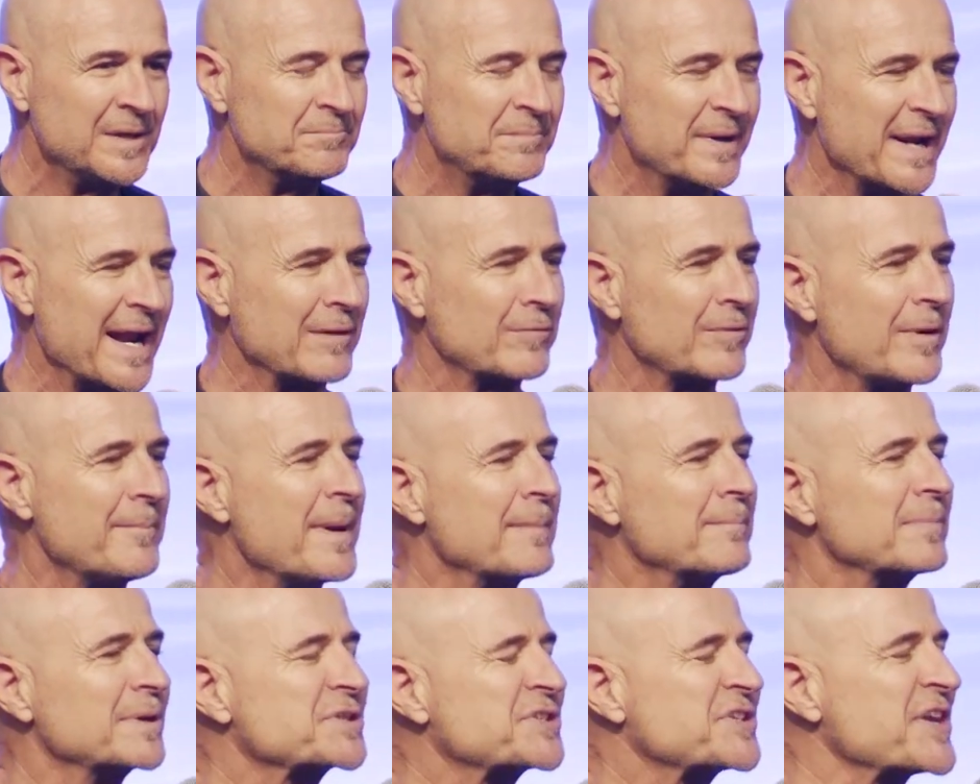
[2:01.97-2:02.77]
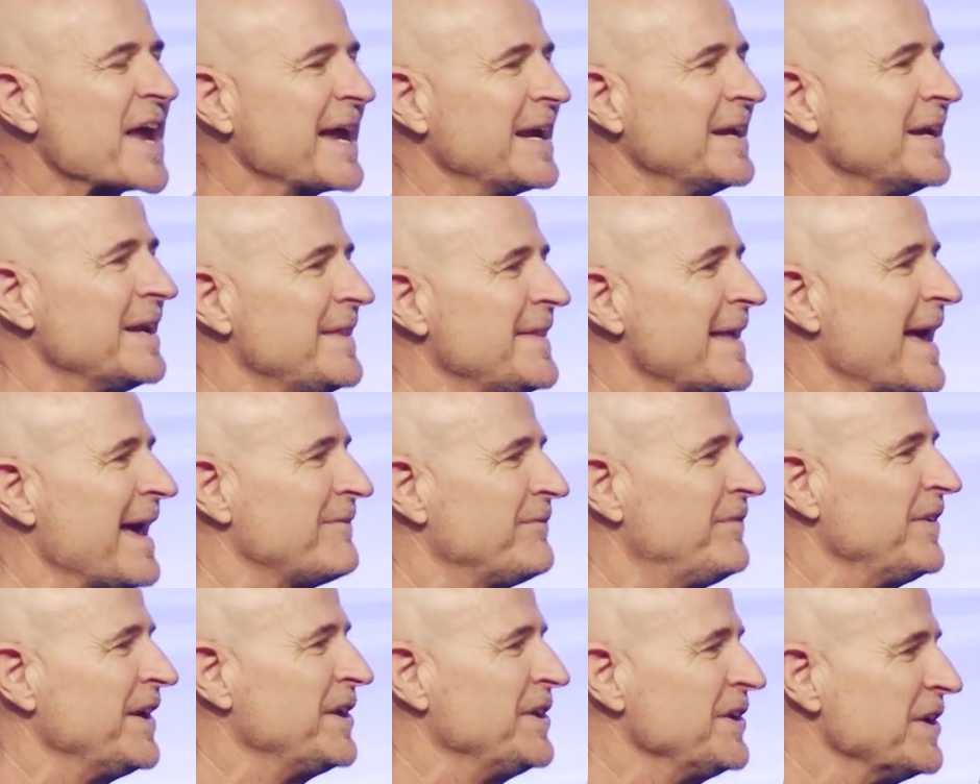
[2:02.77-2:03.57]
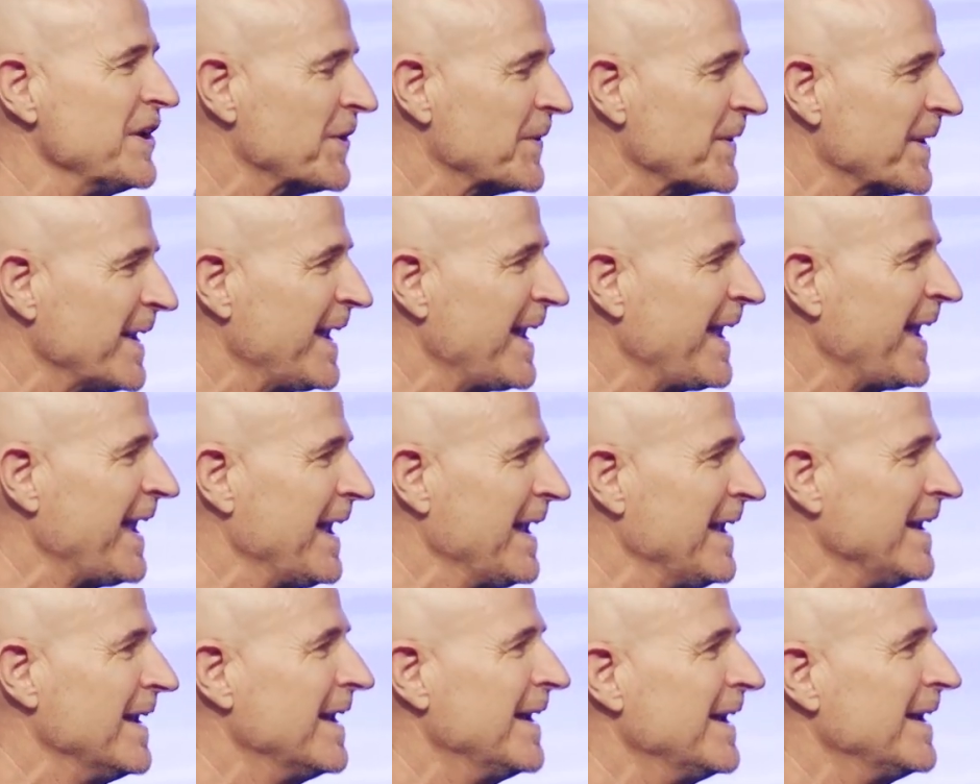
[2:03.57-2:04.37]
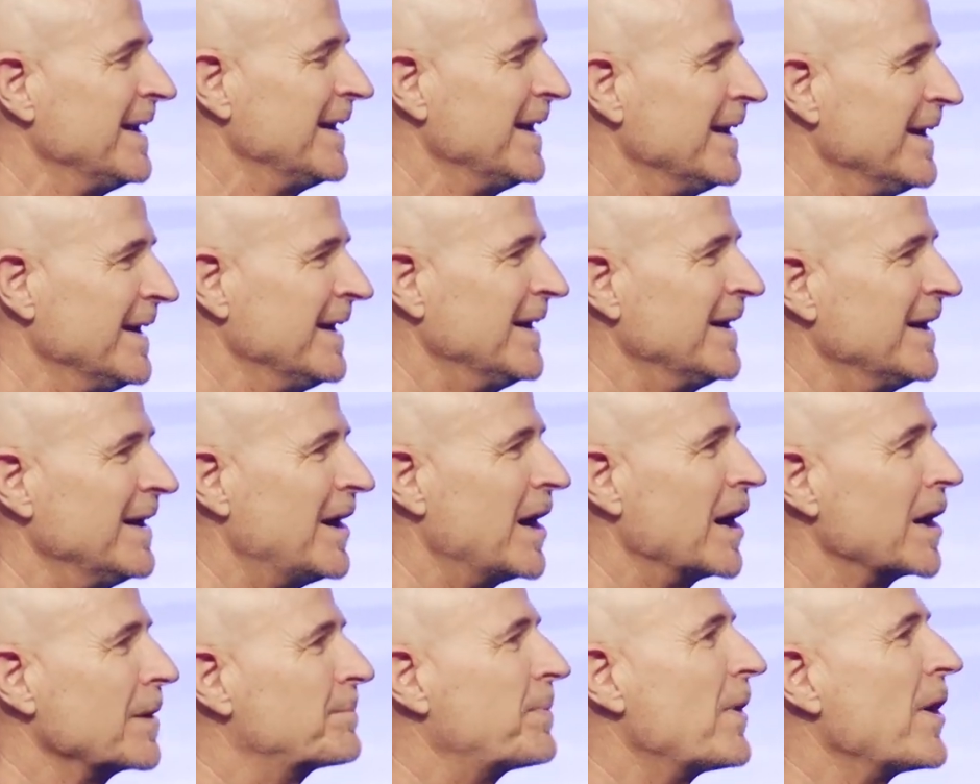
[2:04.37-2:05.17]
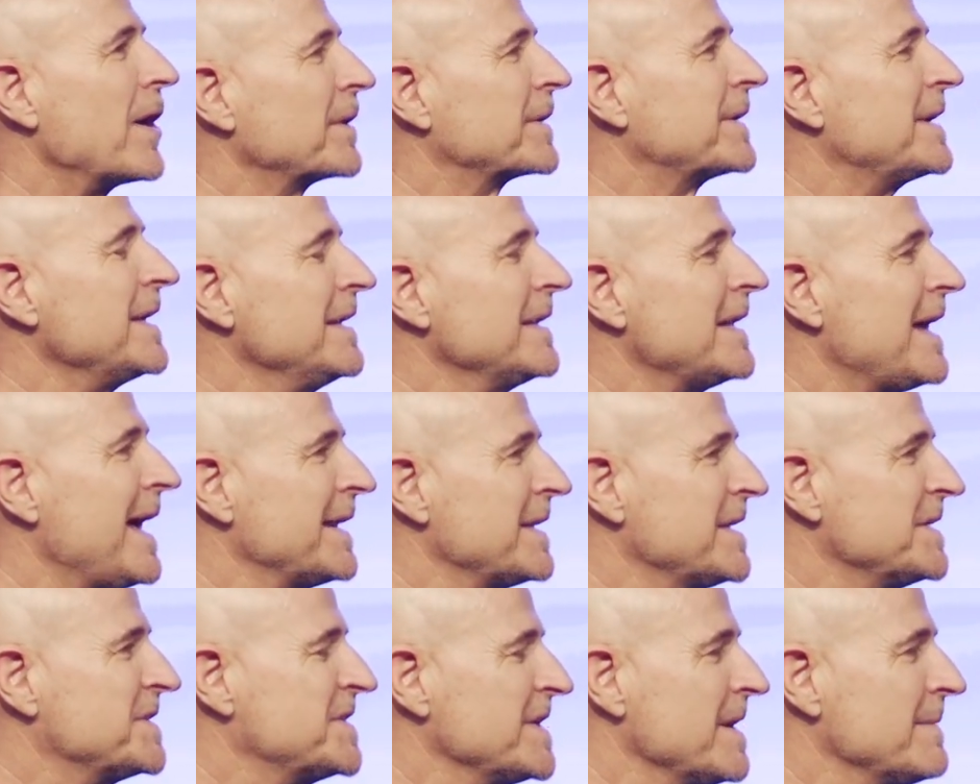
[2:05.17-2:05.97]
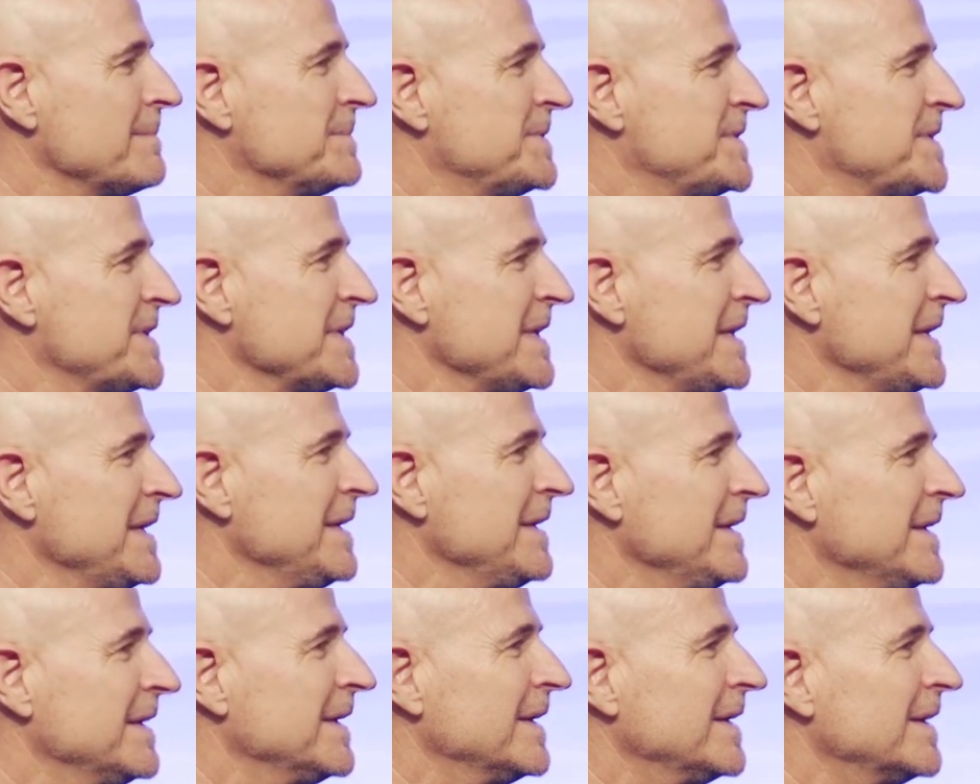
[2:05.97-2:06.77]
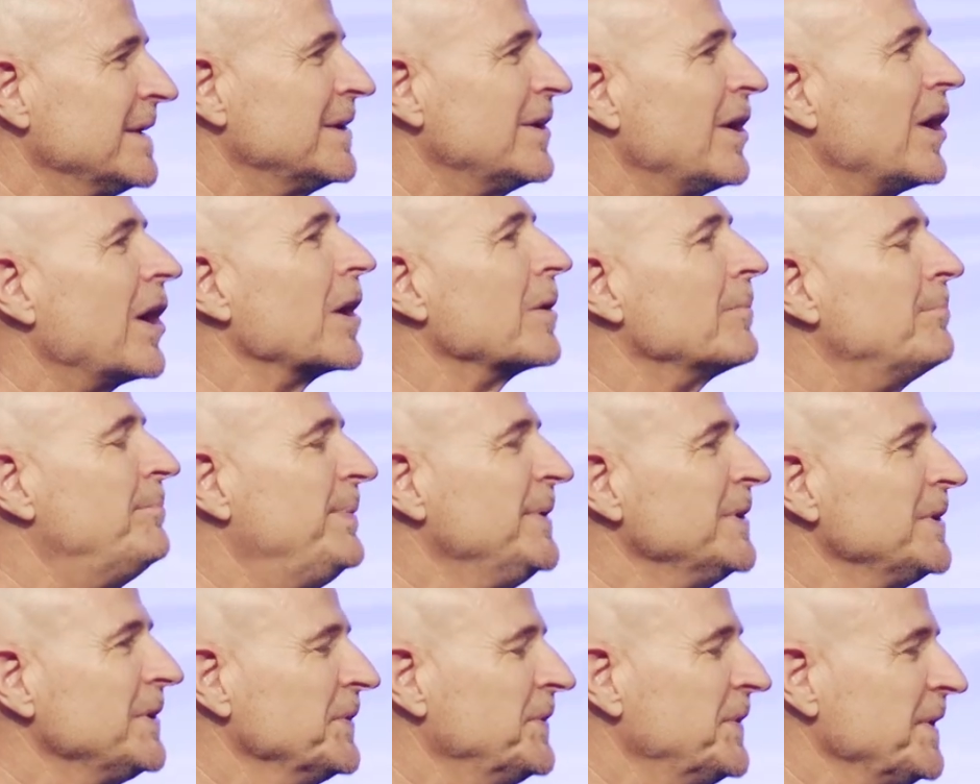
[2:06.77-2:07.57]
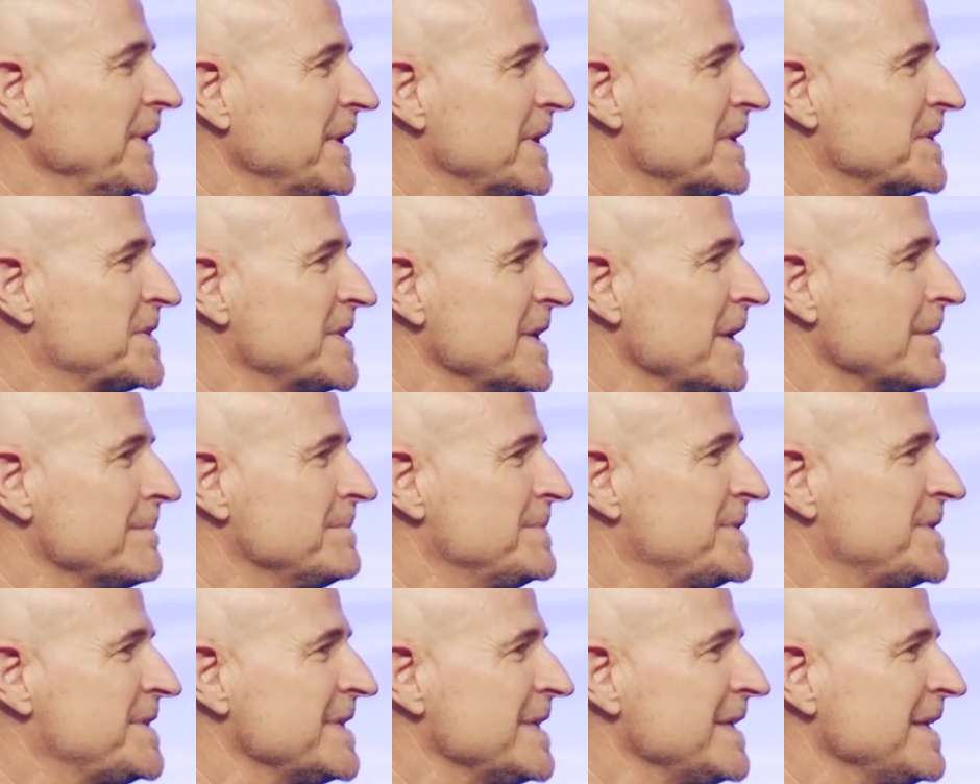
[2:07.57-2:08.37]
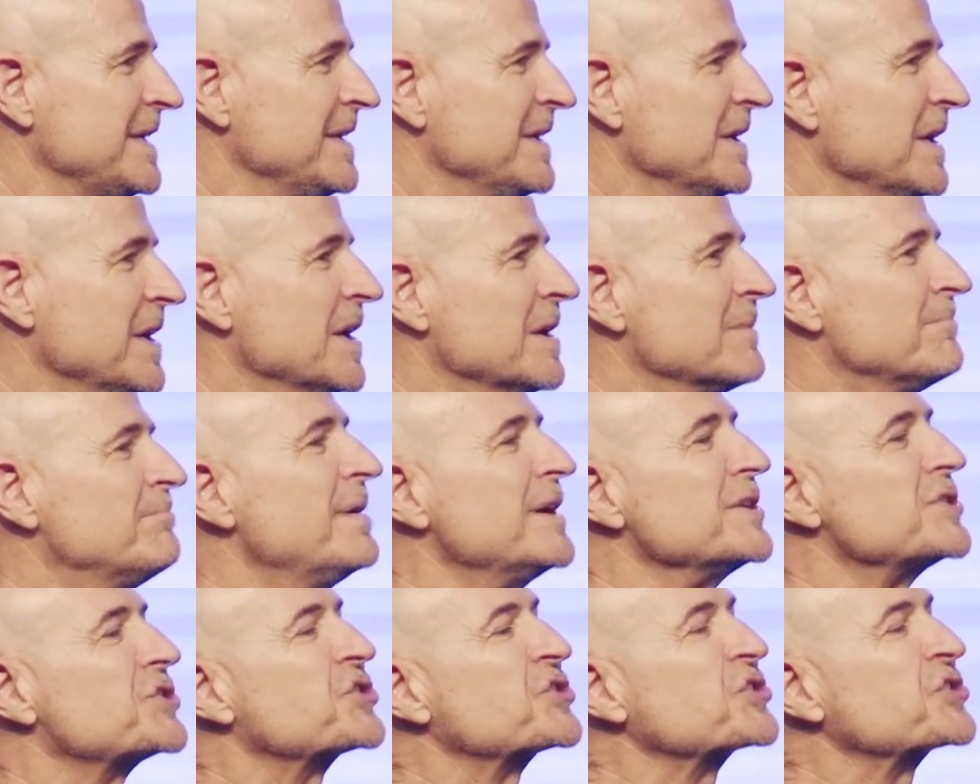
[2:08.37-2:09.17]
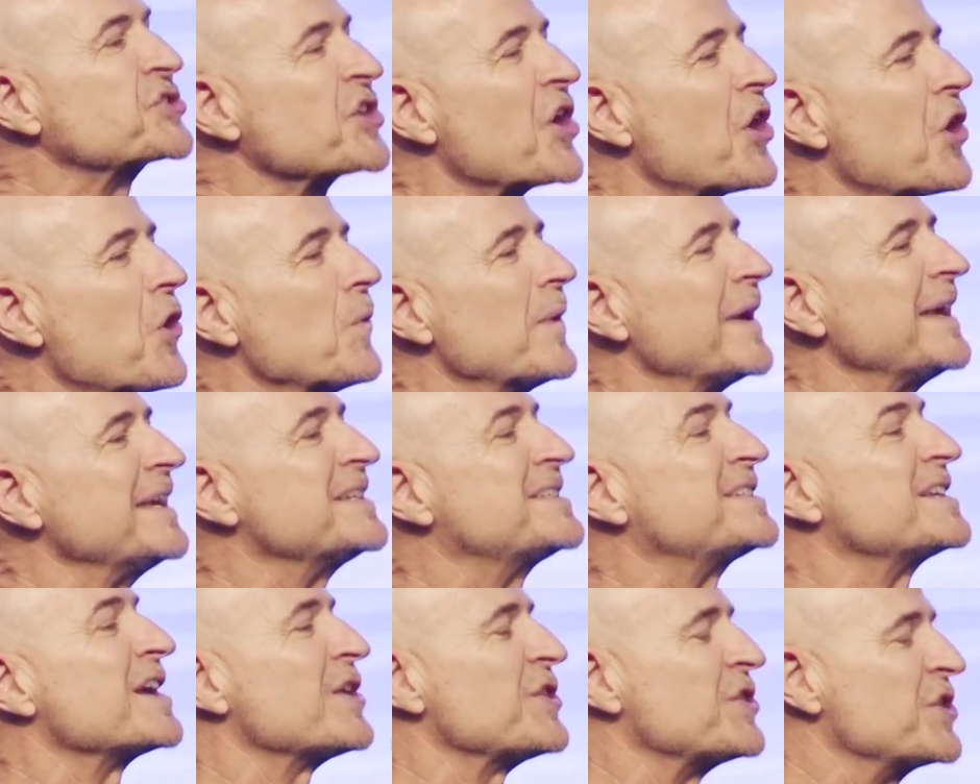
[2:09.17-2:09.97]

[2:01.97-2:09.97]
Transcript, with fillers: But I remember saying in that video, hey, our parking lot is empty, our building is empty, but so is